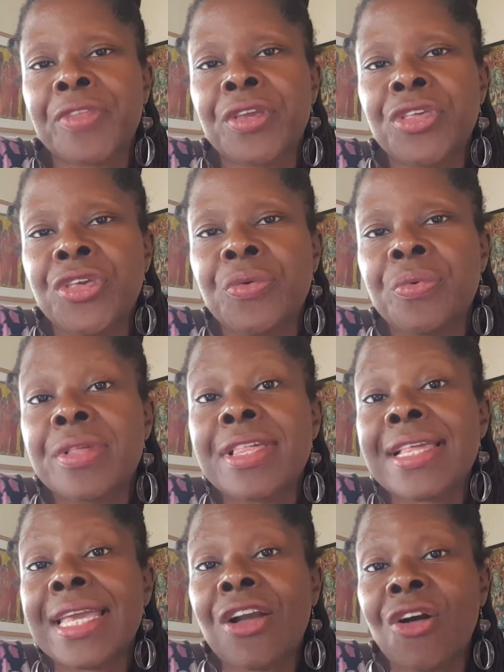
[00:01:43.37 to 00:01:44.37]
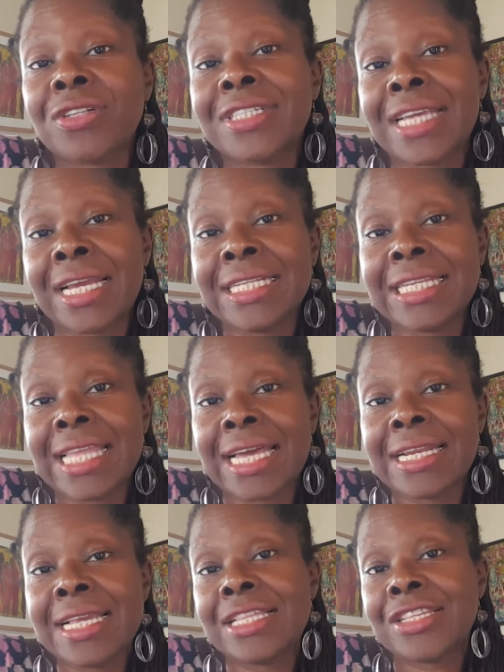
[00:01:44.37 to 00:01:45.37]
You would see content
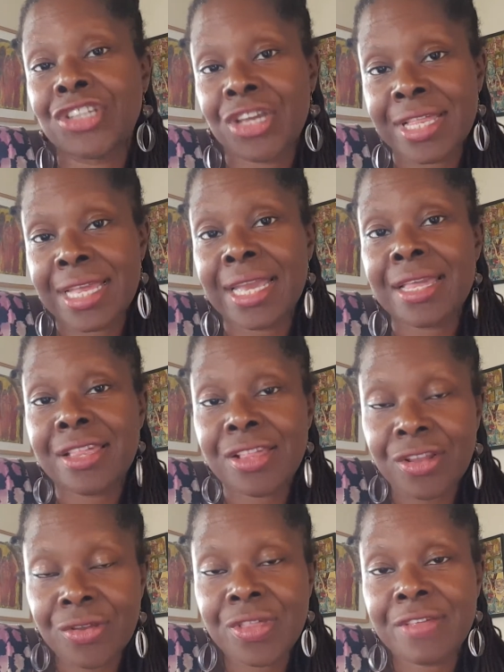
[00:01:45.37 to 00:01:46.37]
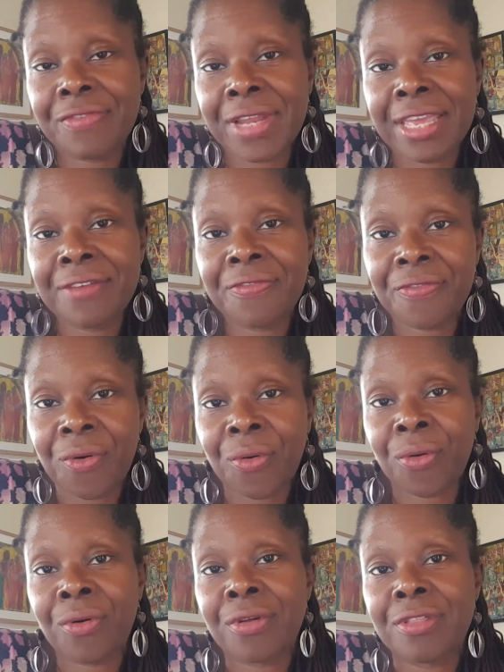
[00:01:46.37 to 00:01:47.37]
that is just exclusively
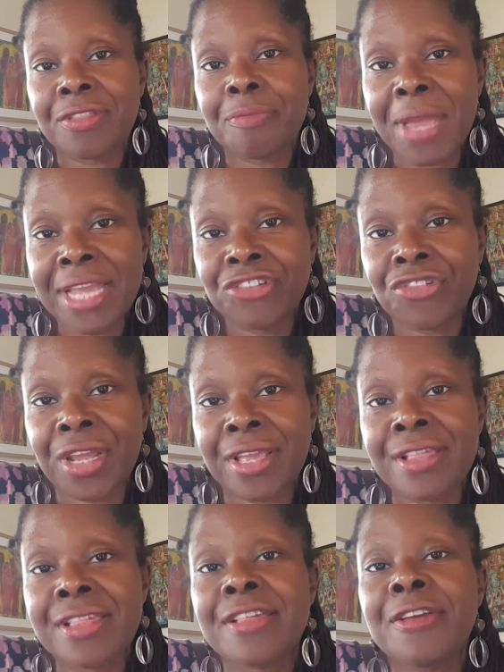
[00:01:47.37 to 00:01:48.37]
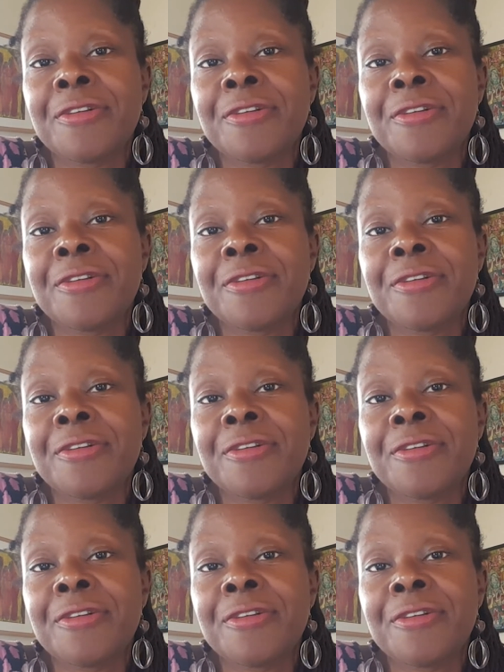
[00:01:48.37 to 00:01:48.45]
for patrons,